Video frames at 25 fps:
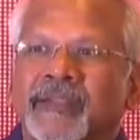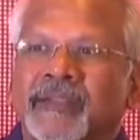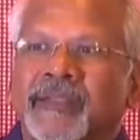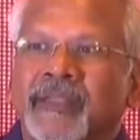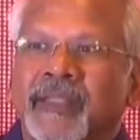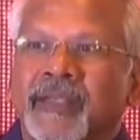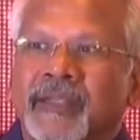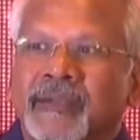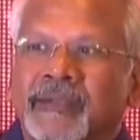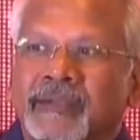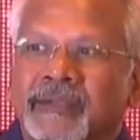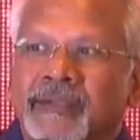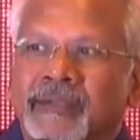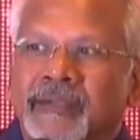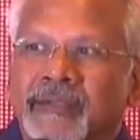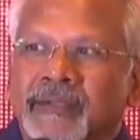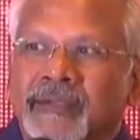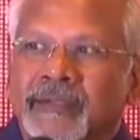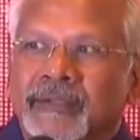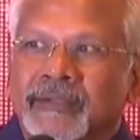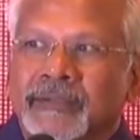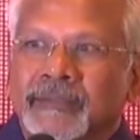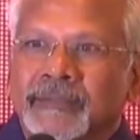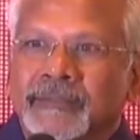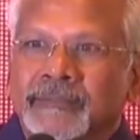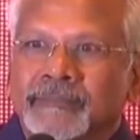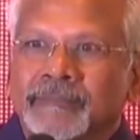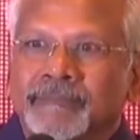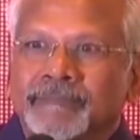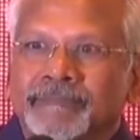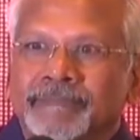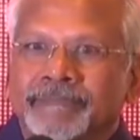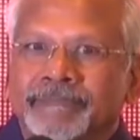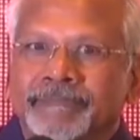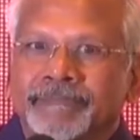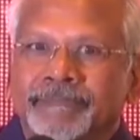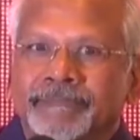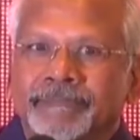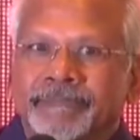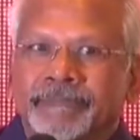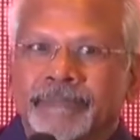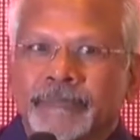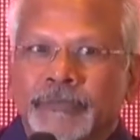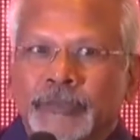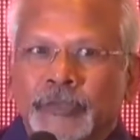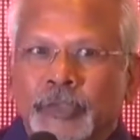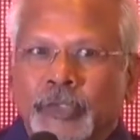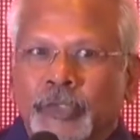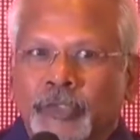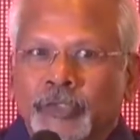That
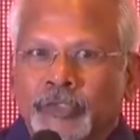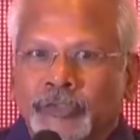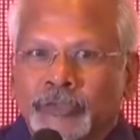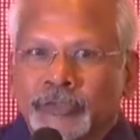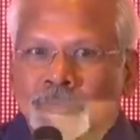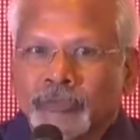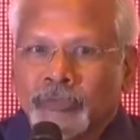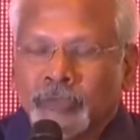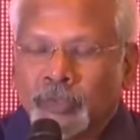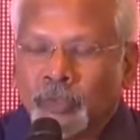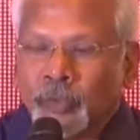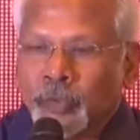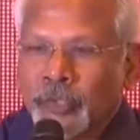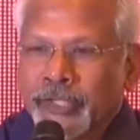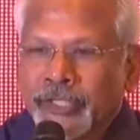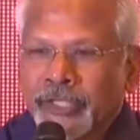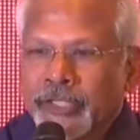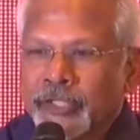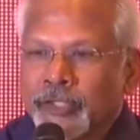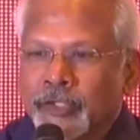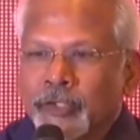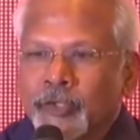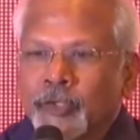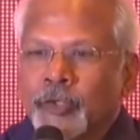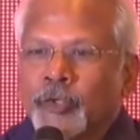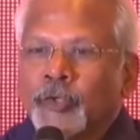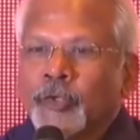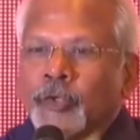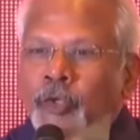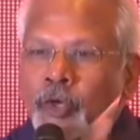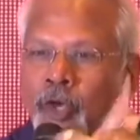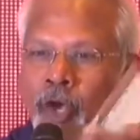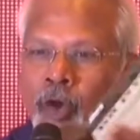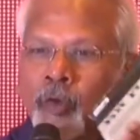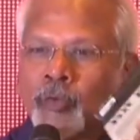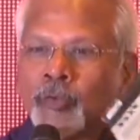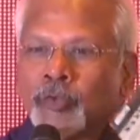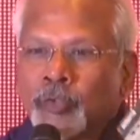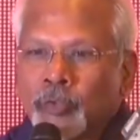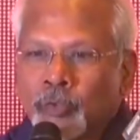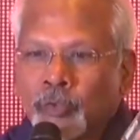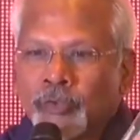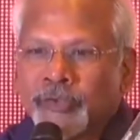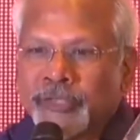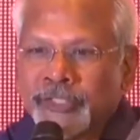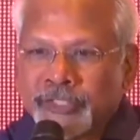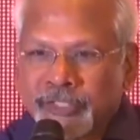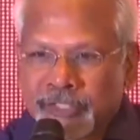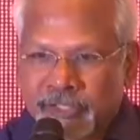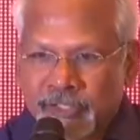you're going in, you don't know how you'll
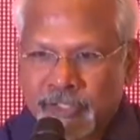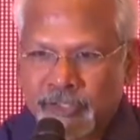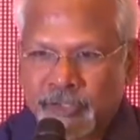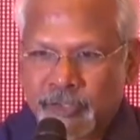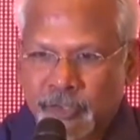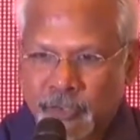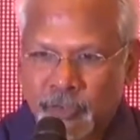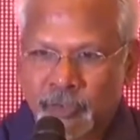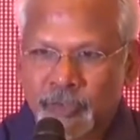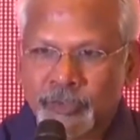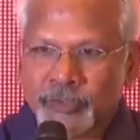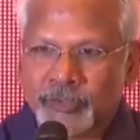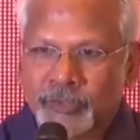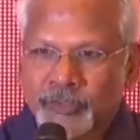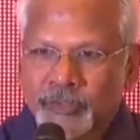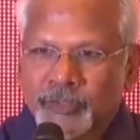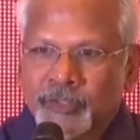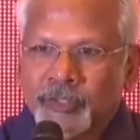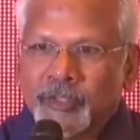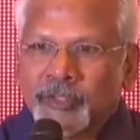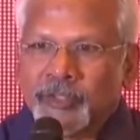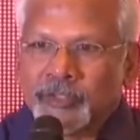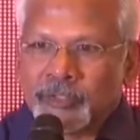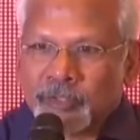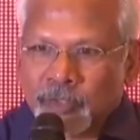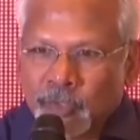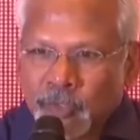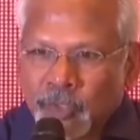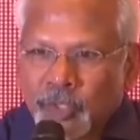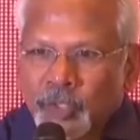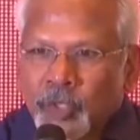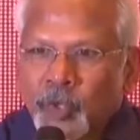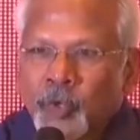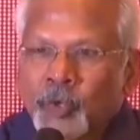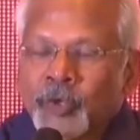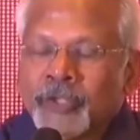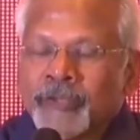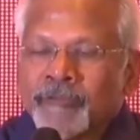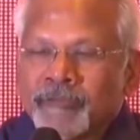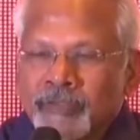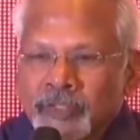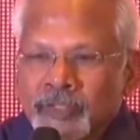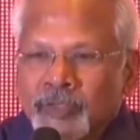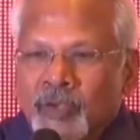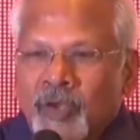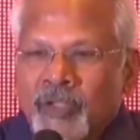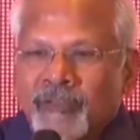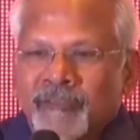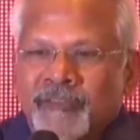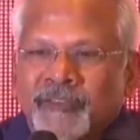reach the shore. So you go in
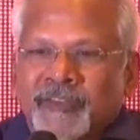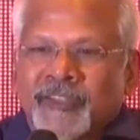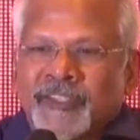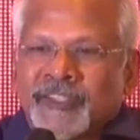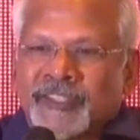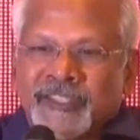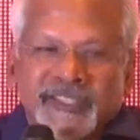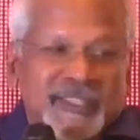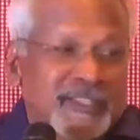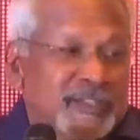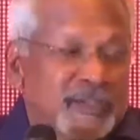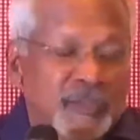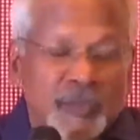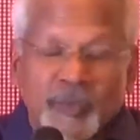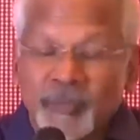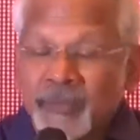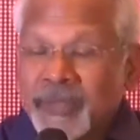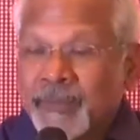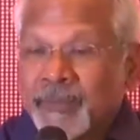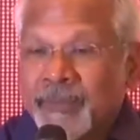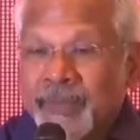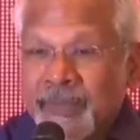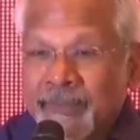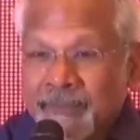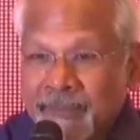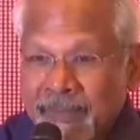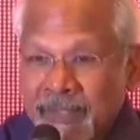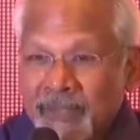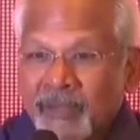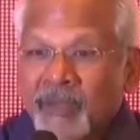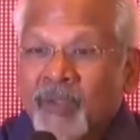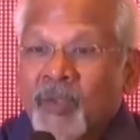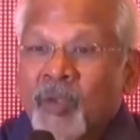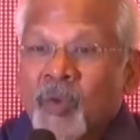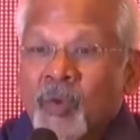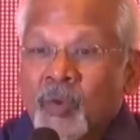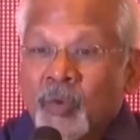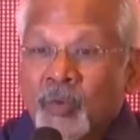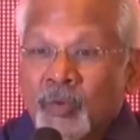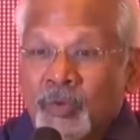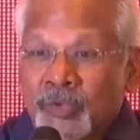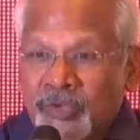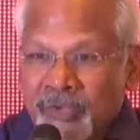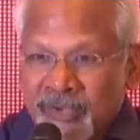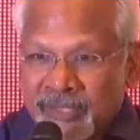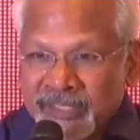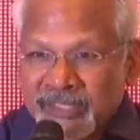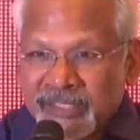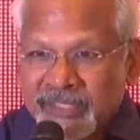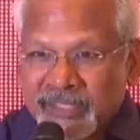with confidence. There's so many people who
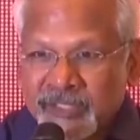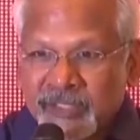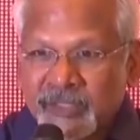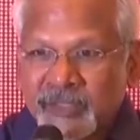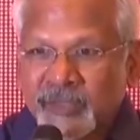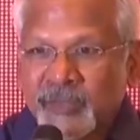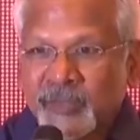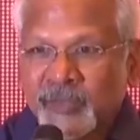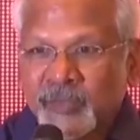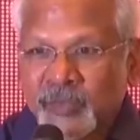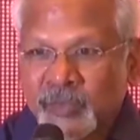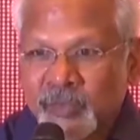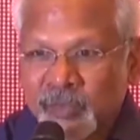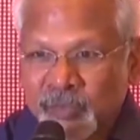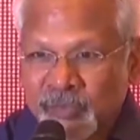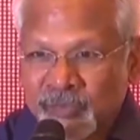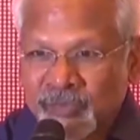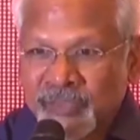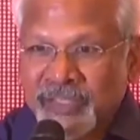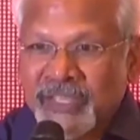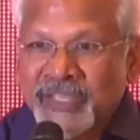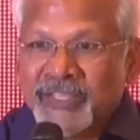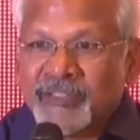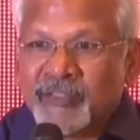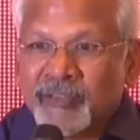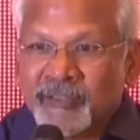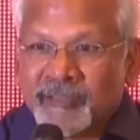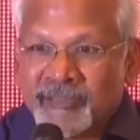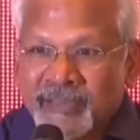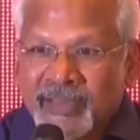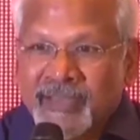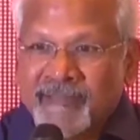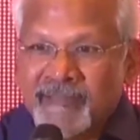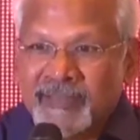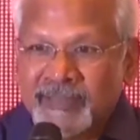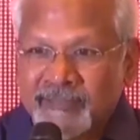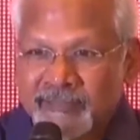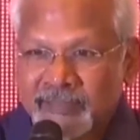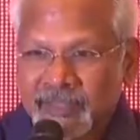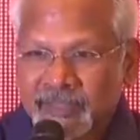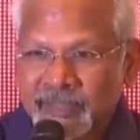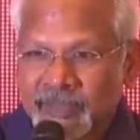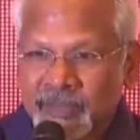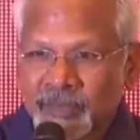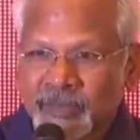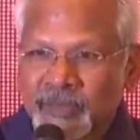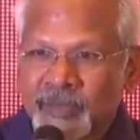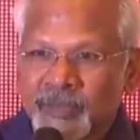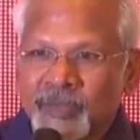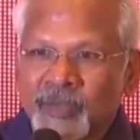trust you, who are willing to travel with
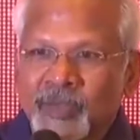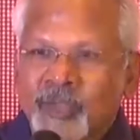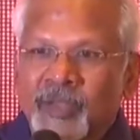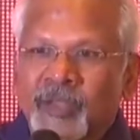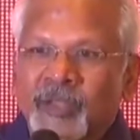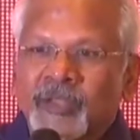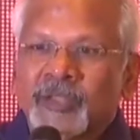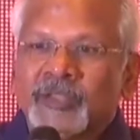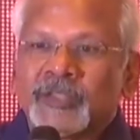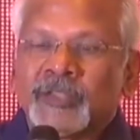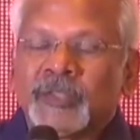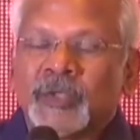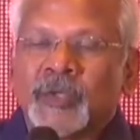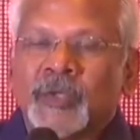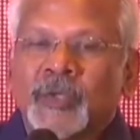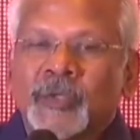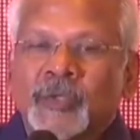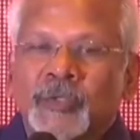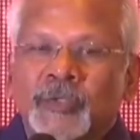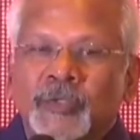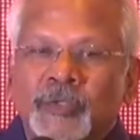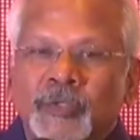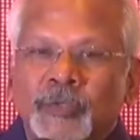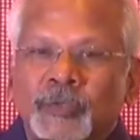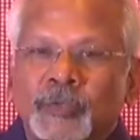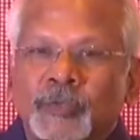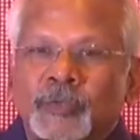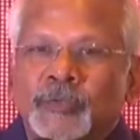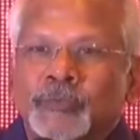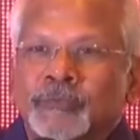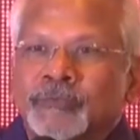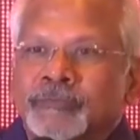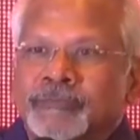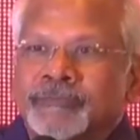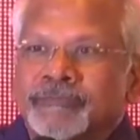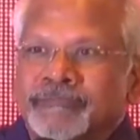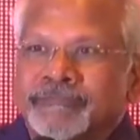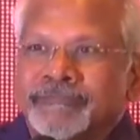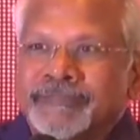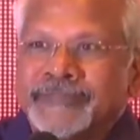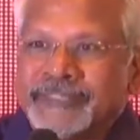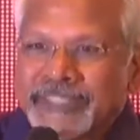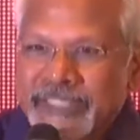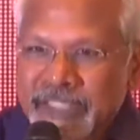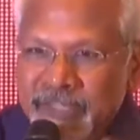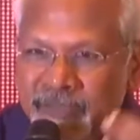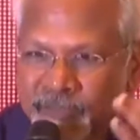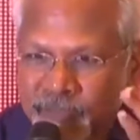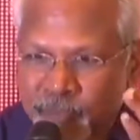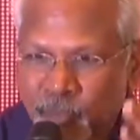you. So you
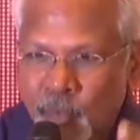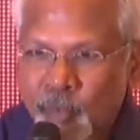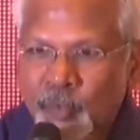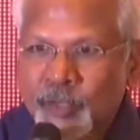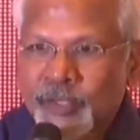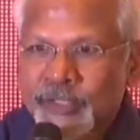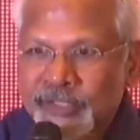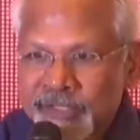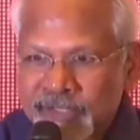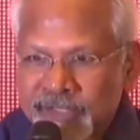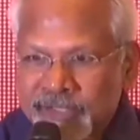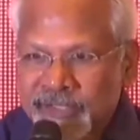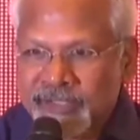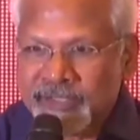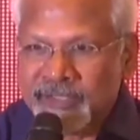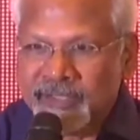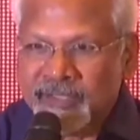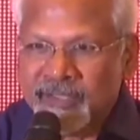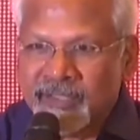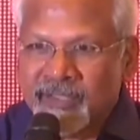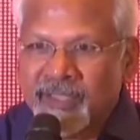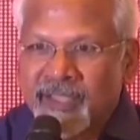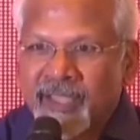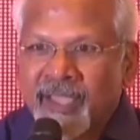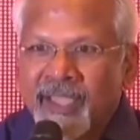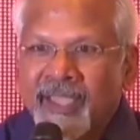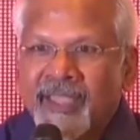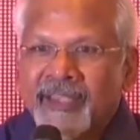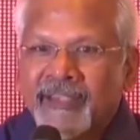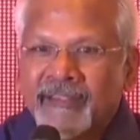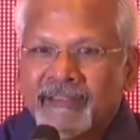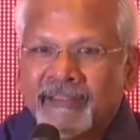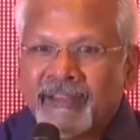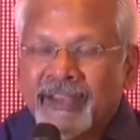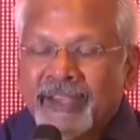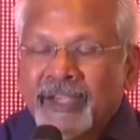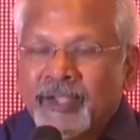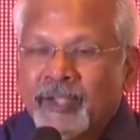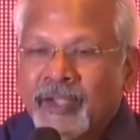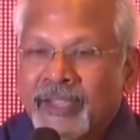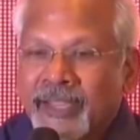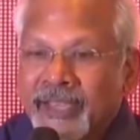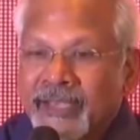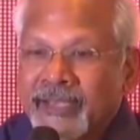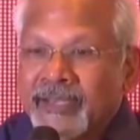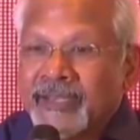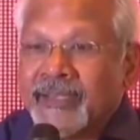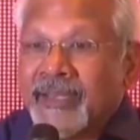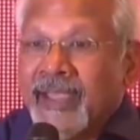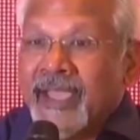just focus and try to
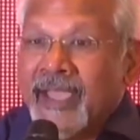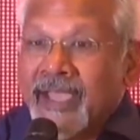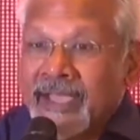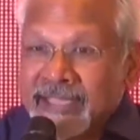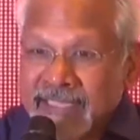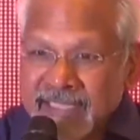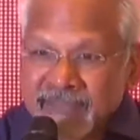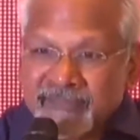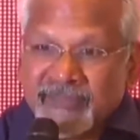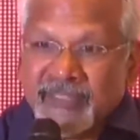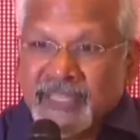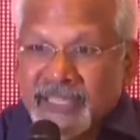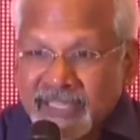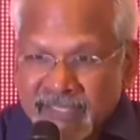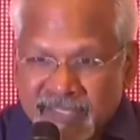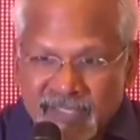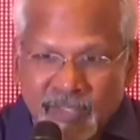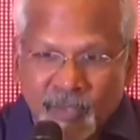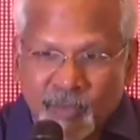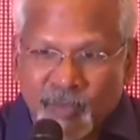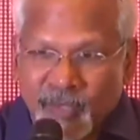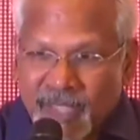get it as well as you